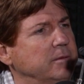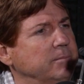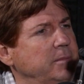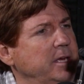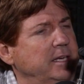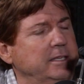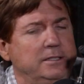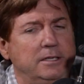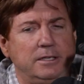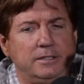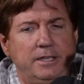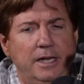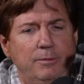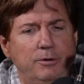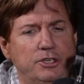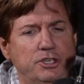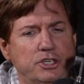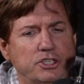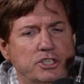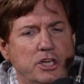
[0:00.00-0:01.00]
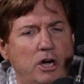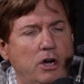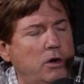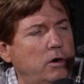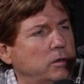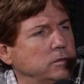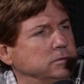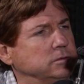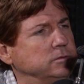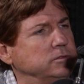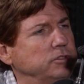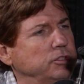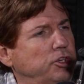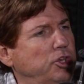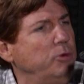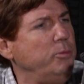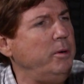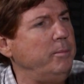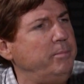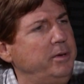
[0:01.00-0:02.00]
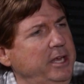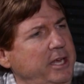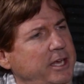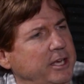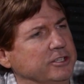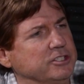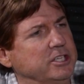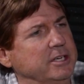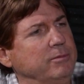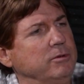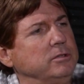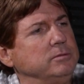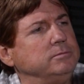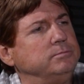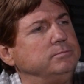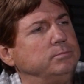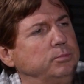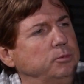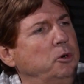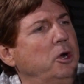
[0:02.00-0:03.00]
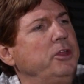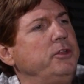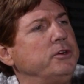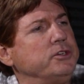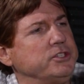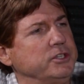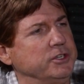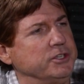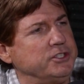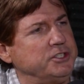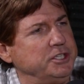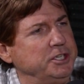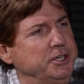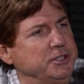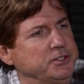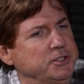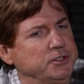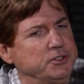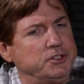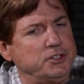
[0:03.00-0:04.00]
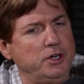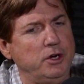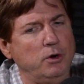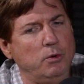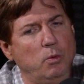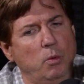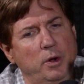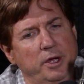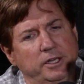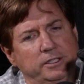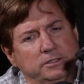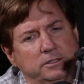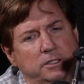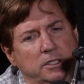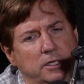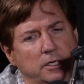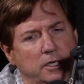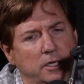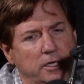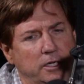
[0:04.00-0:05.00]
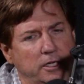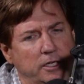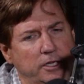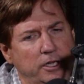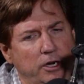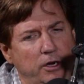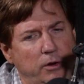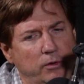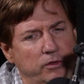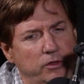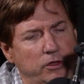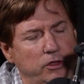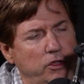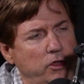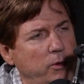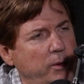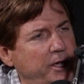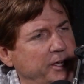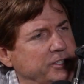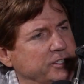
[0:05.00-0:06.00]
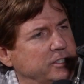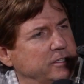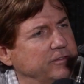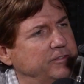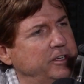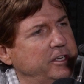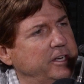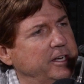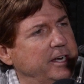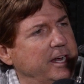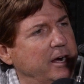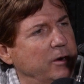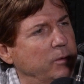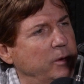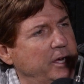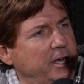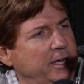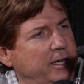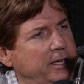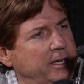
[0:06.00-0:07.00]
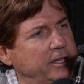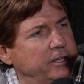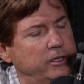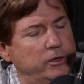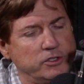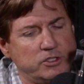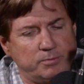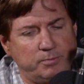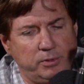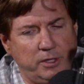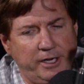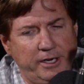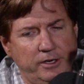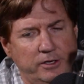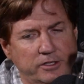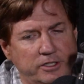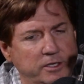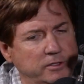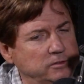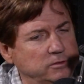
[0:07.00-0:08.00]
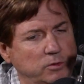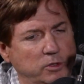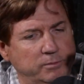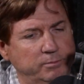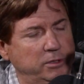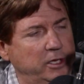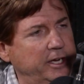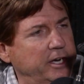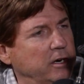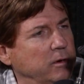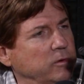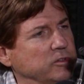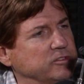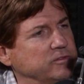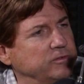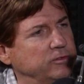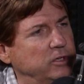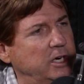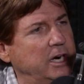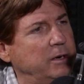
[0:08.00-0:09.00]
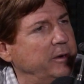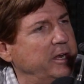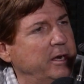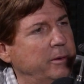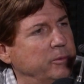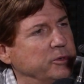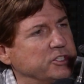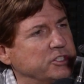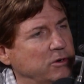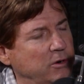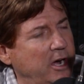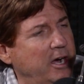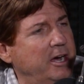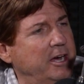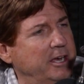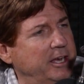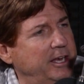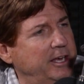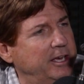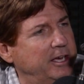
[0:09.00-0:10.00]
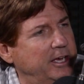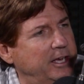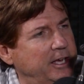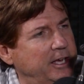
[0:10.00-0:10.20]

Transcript: man, they were just all human beings. They were brothers in a sense. And so when, the U.S. defeated Iran, and the one player for Iran was crying,